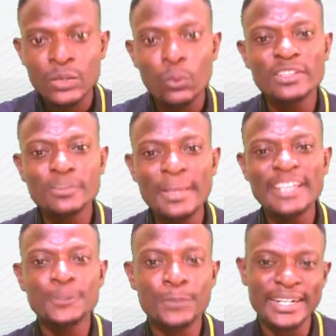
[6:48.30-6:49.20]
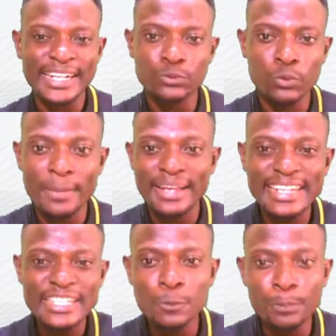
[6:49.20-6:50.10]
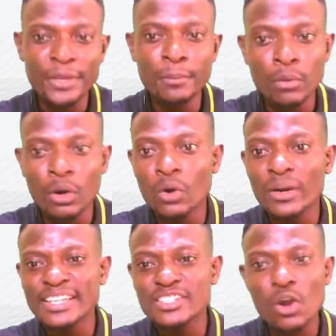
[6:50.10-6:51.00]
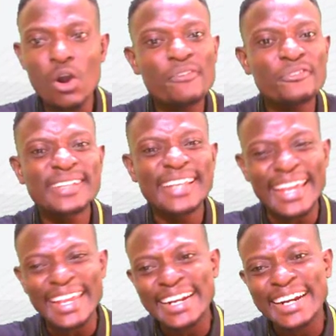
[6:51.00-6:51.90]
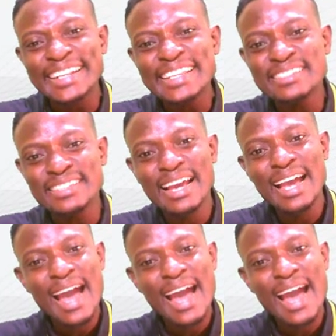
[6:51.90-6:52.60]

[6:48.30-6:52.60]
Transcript: What makes pregnant women need to pee more is often the increased